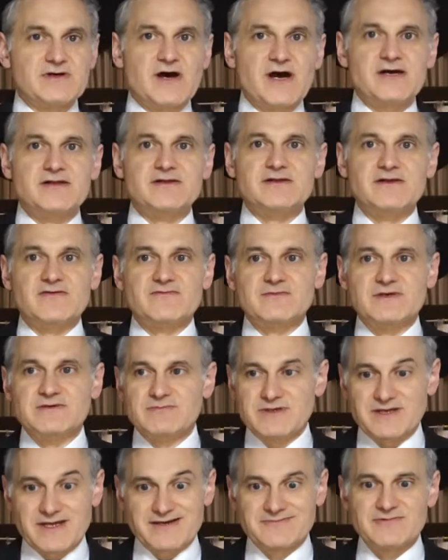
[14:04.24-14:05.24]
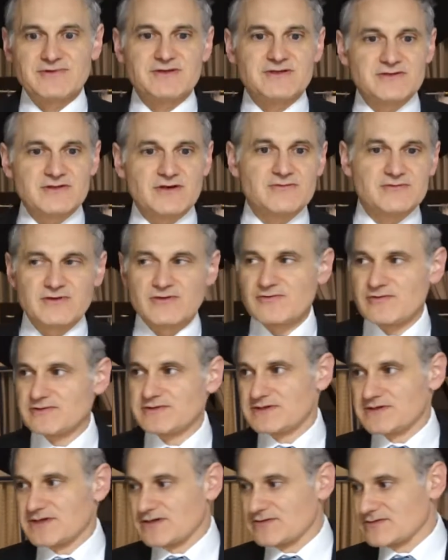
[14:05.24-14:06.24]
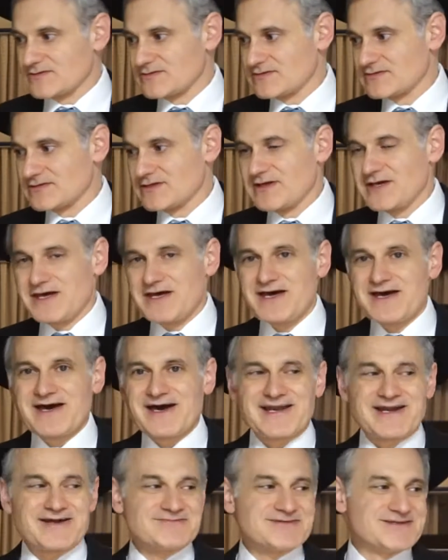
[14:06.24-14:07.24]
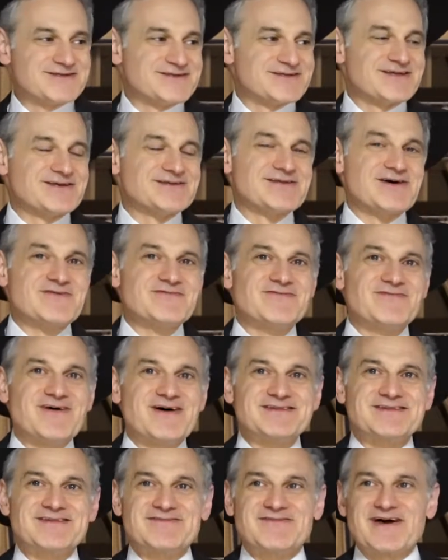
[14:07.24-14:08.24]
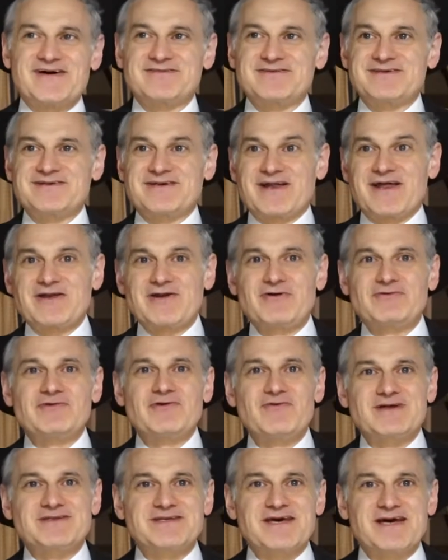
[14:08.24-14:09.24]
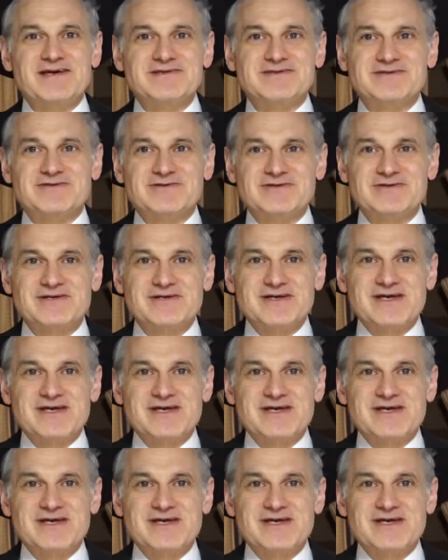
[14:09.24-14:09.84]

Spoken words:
highly of me, but I really don't know all these answers. And I'm sitting there dumbfounded, and I don't know what to answer.